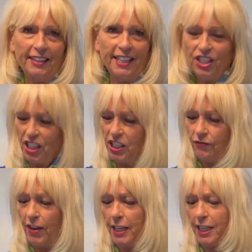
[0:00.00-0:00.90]
this is
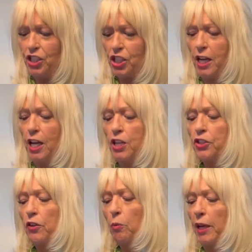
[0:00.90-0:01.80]
finished.
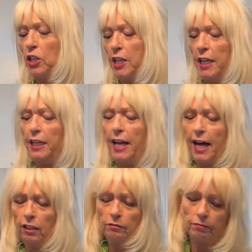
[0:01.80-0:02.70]
So the way you get it
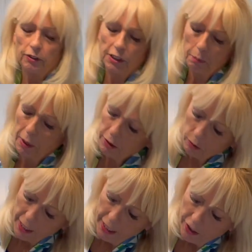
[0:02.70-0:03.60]
out, there's a button
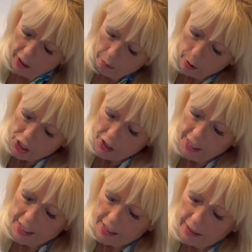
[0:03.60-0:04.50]
right here. You push
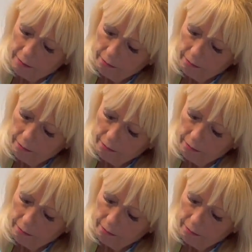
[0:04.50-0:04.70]
this,